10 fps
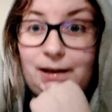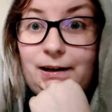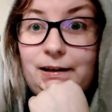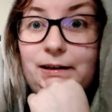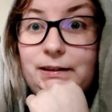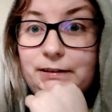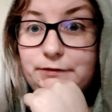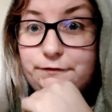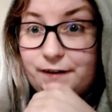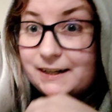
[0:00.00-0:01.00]
I
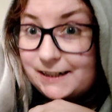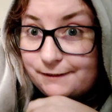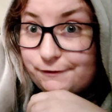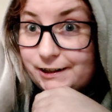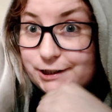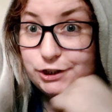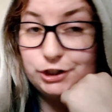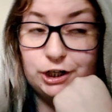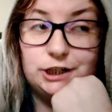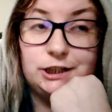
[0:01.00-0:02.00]
finally finished
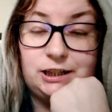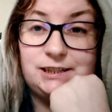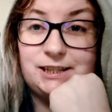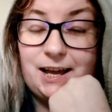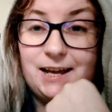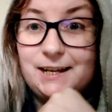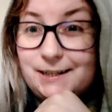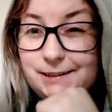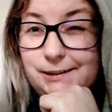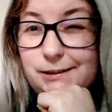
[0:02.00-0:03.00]
Docs
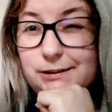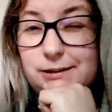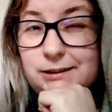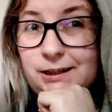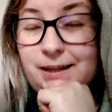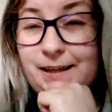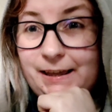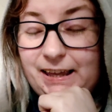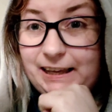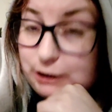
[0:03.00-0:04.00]
and
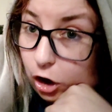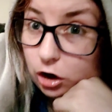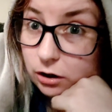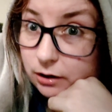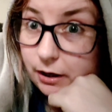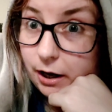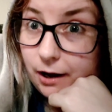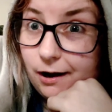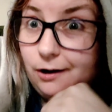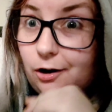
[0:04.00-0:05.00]
it got
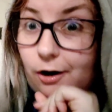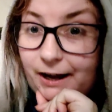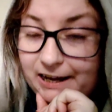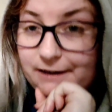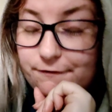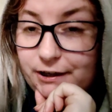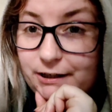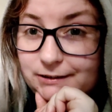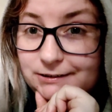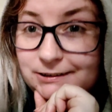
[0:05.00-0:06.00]
a lot
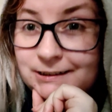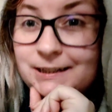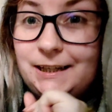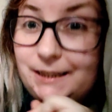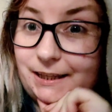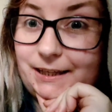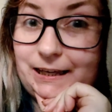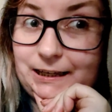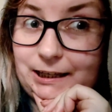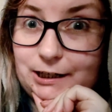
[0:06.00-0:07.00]
heavier,
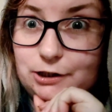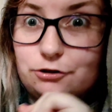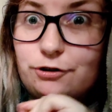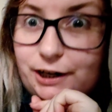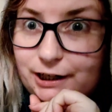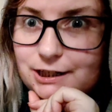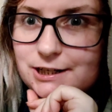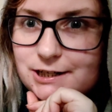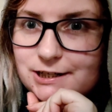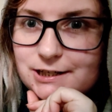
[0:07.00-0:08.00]
like
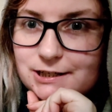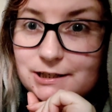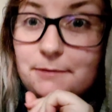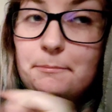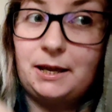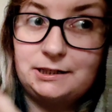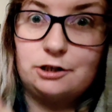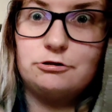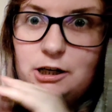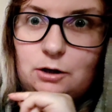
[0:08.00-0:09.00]

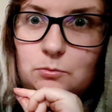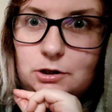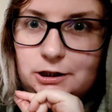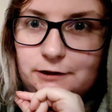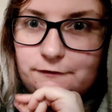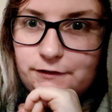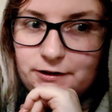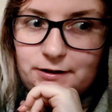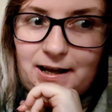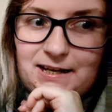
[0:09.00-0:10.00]
major trigger warning
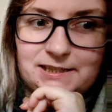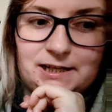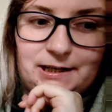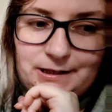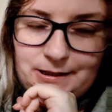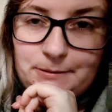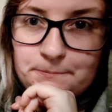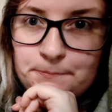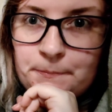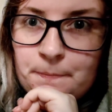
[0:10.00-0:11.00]
for SA.
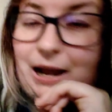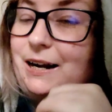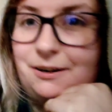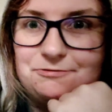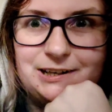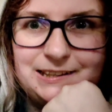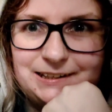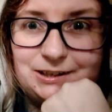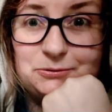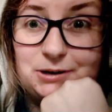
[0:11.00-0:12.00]
I don't really
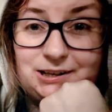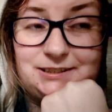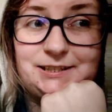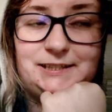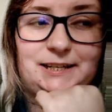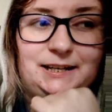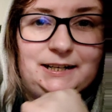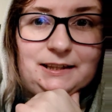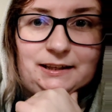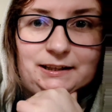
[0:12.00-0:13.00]
know what else to
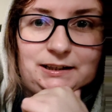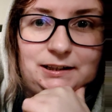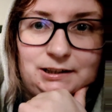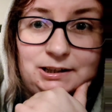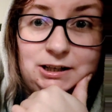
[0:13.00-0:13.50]
say. Like,